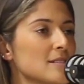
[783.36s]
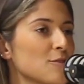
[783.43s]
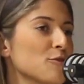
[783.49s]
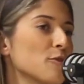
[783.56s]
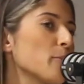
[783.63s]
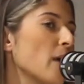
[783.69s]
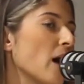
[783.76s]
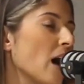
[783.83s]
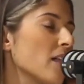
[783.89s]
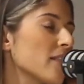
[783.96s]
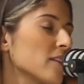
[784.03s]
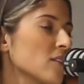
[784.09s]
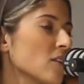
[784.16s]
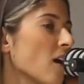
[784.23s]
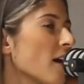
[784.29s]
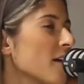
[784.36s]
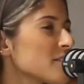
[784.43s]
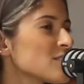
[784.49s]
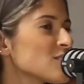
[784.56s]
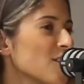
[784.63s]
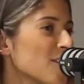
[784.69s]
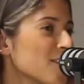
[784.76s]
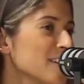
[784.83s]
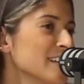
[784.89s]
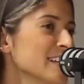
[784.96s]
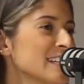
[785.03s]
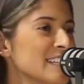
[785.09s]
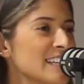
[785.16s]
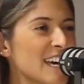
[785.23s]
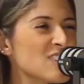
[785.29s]
different path in life. So
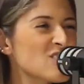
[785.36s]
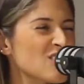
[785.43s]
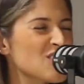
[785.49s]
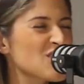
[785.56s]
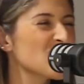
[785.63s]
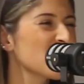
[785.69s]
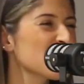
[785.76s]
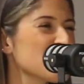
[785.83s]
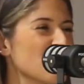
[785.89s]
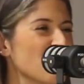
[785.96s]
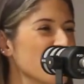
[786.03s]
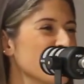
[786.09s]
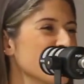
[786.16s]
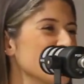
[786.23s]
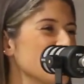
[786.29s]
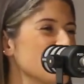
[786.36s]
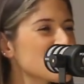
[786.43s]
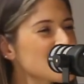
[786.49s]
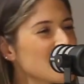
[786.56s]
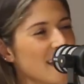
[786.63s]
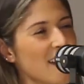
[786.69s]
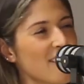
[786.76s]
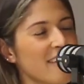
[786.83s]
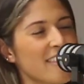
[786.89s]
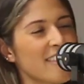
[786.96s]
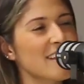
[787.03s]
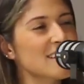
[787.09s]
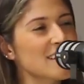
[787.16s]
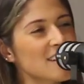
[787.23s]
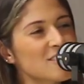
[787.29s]
yeah, it's sort of shifted over the years, like
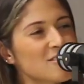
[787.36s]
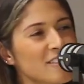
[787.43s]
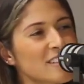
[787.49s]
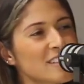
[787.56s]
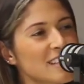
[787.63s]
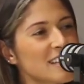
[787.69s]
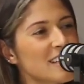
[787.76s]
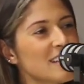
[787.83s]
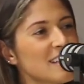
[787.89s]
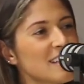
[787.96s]
everything does really.